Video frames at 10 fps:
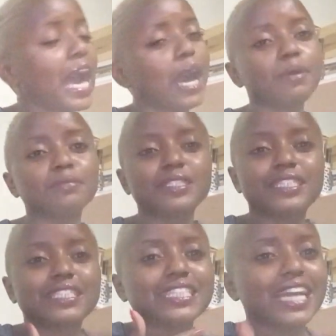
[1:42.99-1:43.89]
I'm a
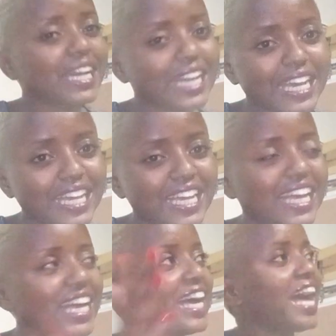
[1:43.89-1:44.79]
Miss Nyaga.
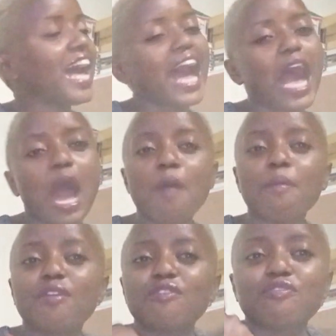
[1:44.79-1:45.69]
I'm
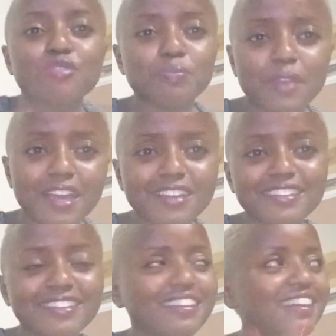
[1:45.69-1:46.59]
a food plug.
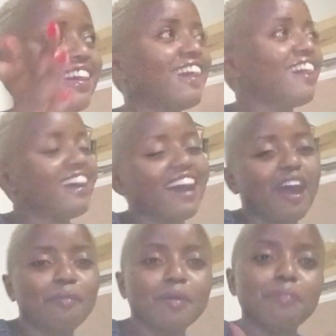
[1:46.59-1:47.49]

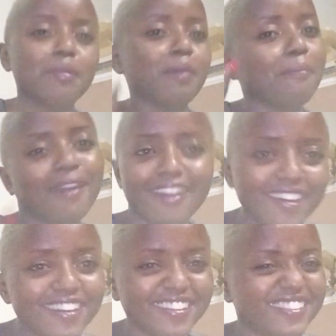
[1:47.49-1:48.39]
I'm a mama.
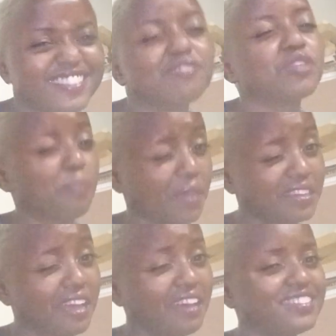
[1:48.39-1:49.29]

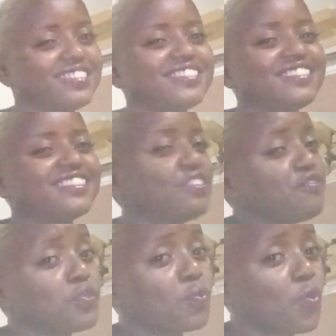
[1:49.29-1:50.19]
Kipenda.
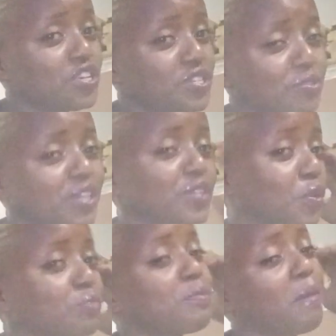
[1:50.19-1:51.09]
If you want, you can
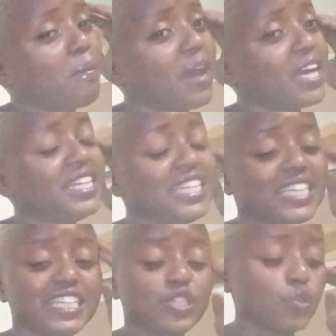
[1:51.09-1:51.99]
call me mama.
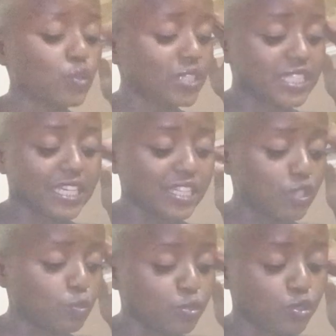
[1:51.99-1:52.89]
Don't let
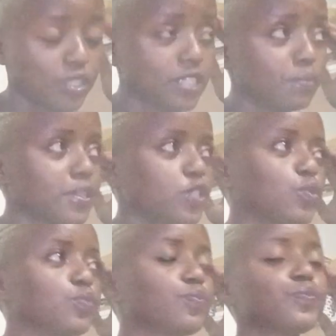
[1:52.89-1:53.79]
the opportunity pass
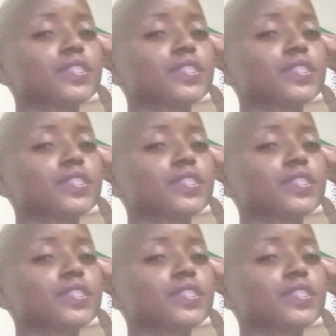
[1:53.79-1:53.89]
you.